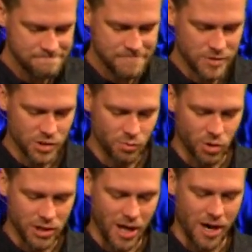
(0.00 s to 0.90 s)
You can
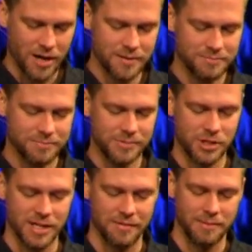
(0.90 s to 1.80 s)
work hard, you
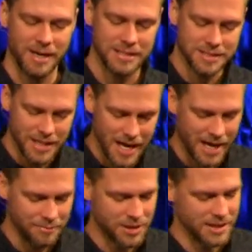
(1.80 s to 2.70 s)
can have the best
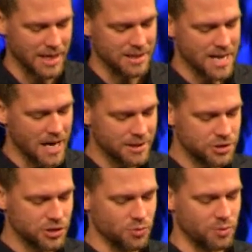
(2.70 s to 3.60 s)
job, you can gain knowledge,
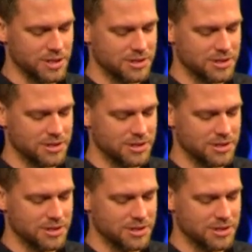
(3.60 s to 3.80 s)
you can